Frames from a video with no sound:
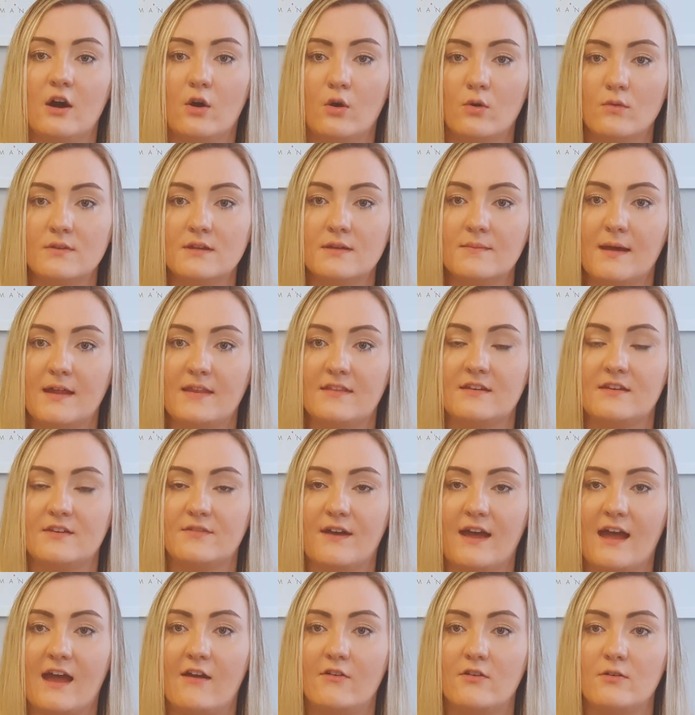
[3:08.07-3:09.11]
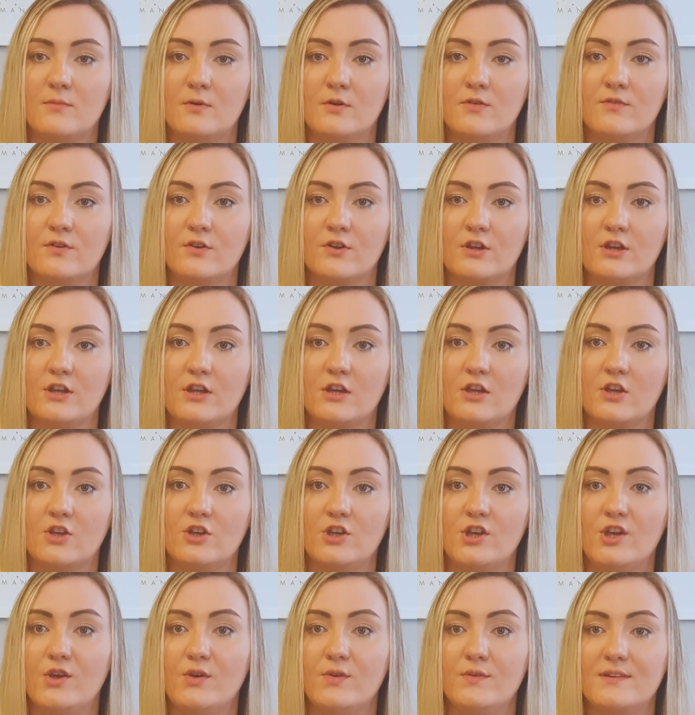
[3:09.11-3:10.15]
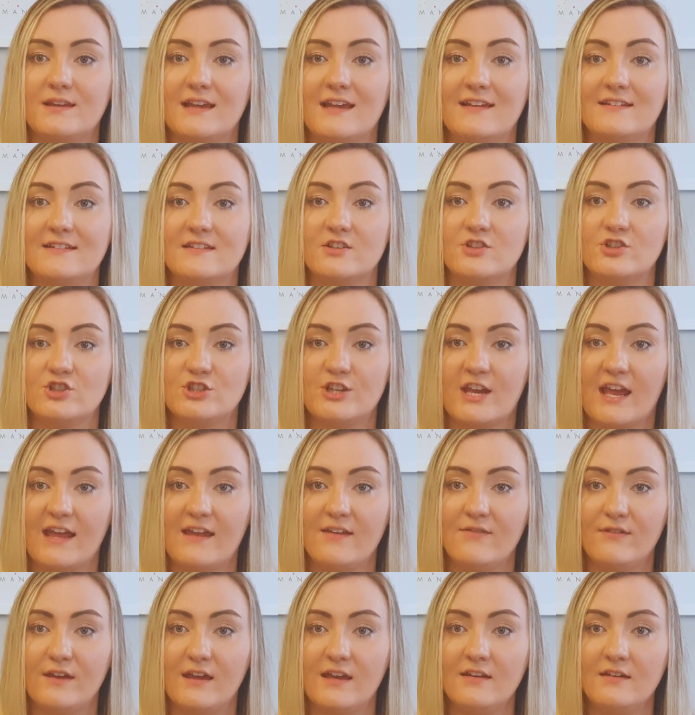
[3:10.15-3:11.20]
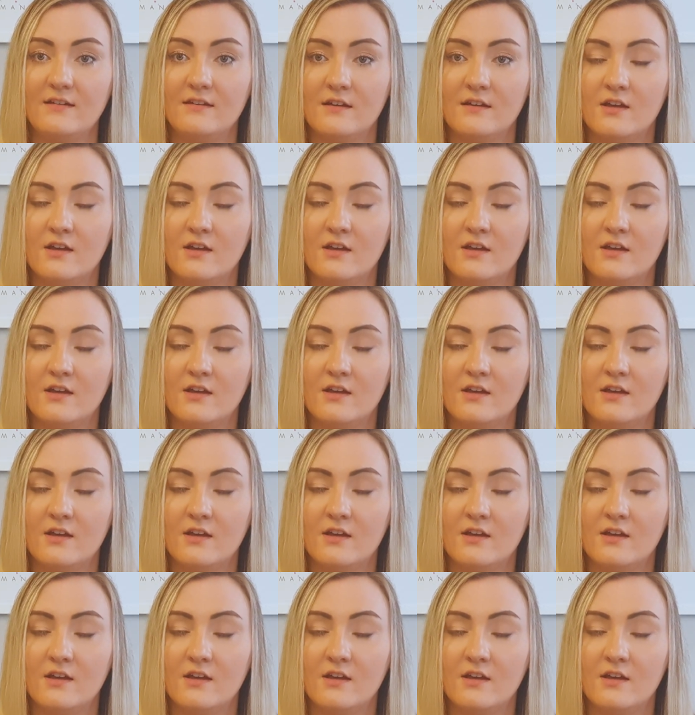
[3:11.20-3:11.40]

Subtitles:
only method of hair removal that you can use is shaving.